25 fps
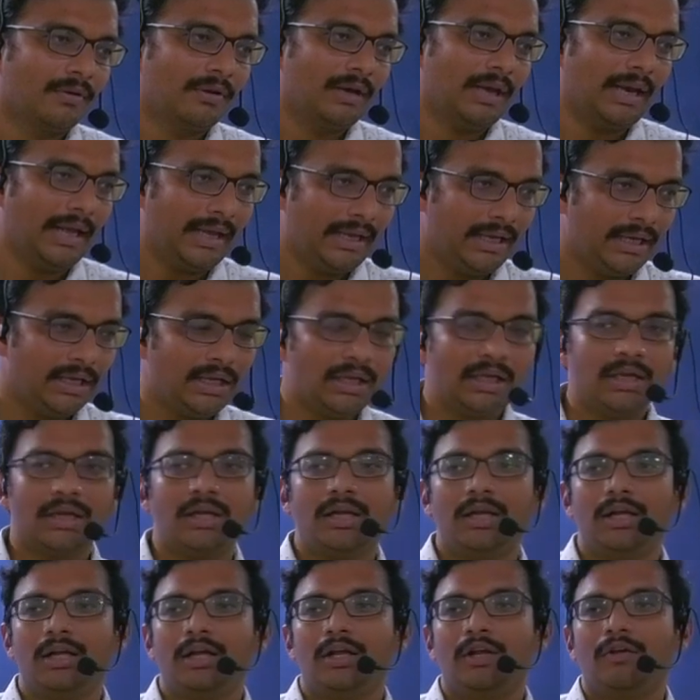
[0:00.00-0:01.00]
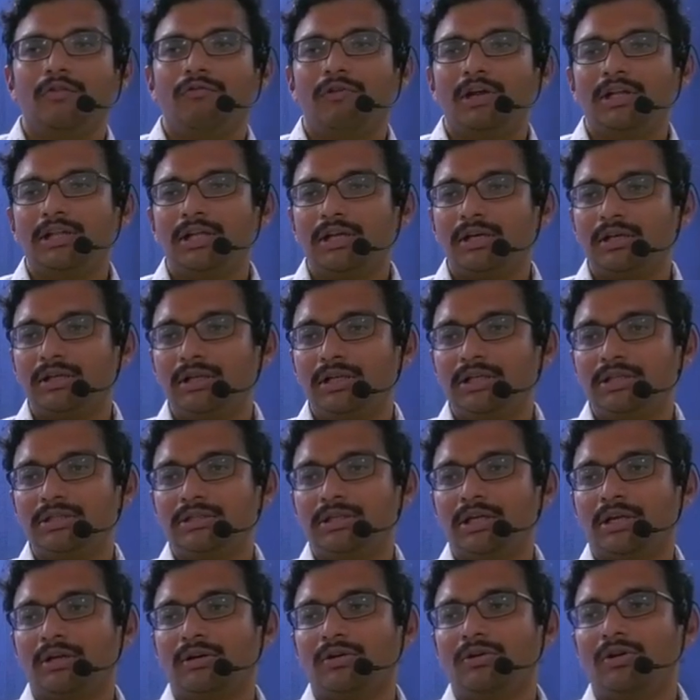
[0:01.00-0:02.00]
Like whether these
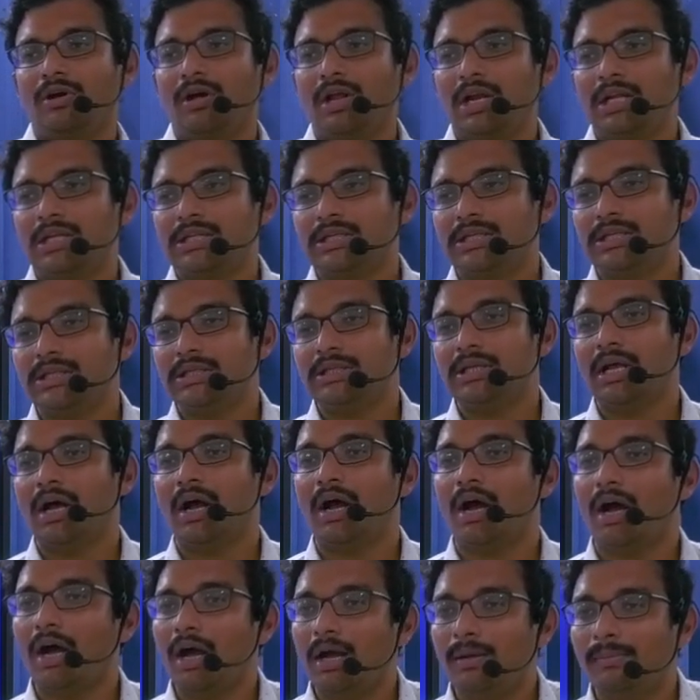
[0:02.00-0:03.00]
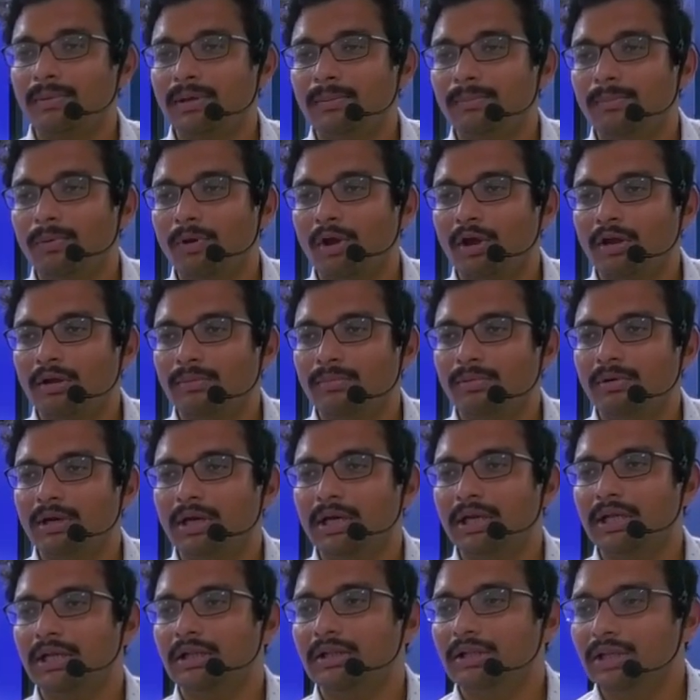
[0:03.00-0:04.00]
technologies harm
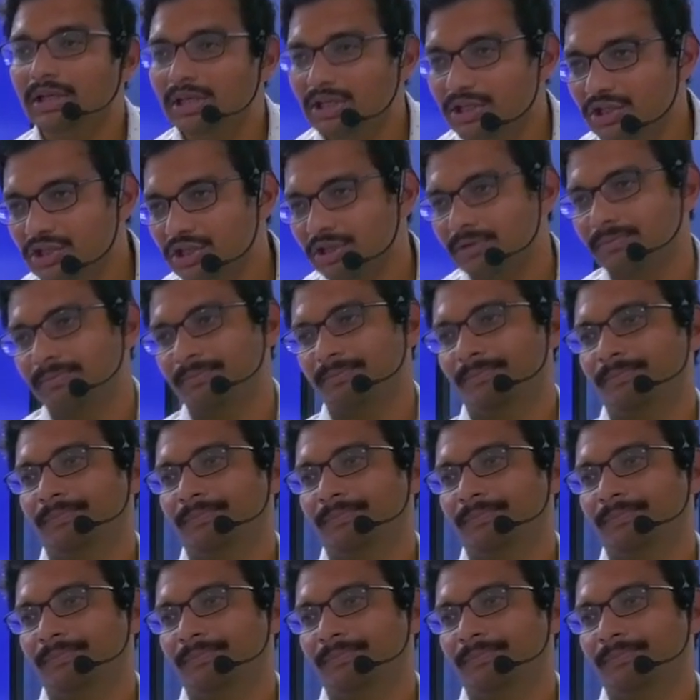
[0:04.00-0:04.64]
employability in the nation.